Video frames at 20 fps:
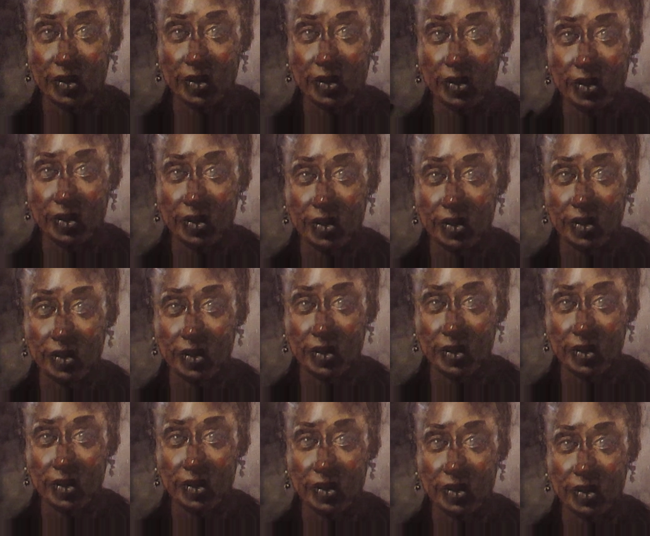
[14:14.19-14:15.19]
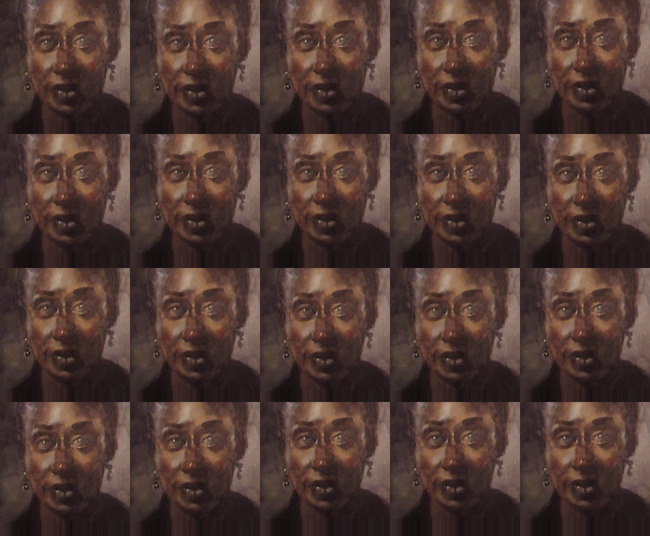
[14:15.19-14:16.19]
red, but it's a bit of a
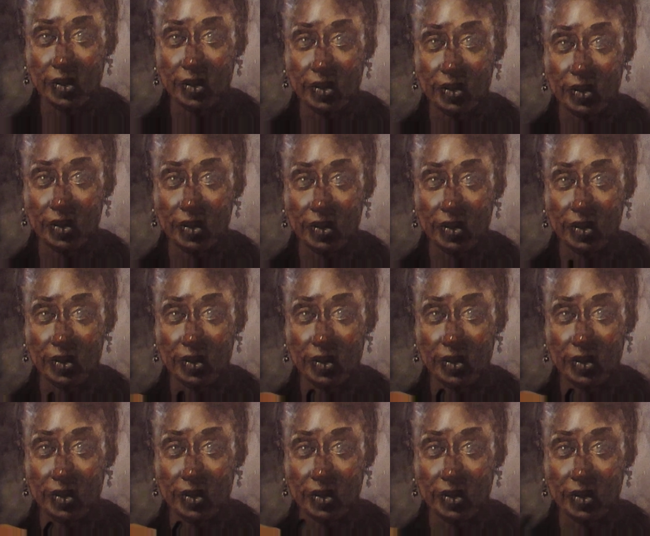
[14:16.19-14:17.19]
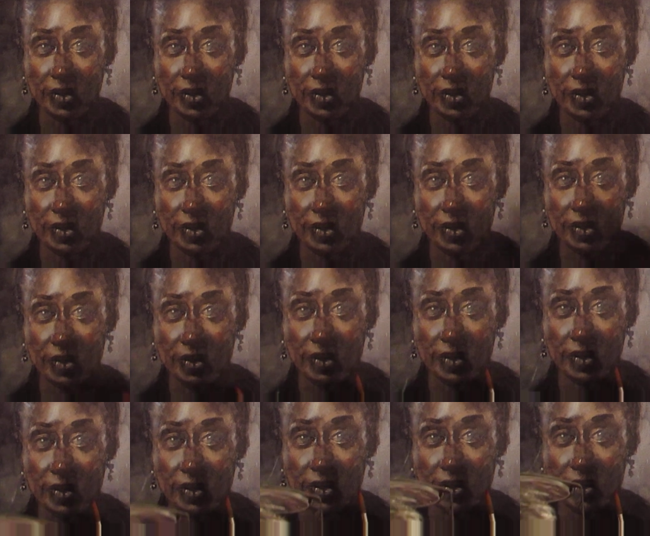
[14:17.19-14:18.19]
lizard-y. And I gotta
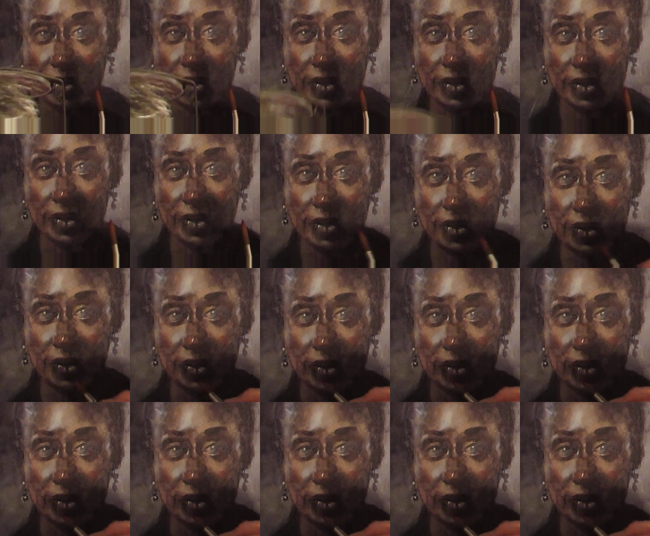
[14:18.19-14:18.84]
leave some highlights.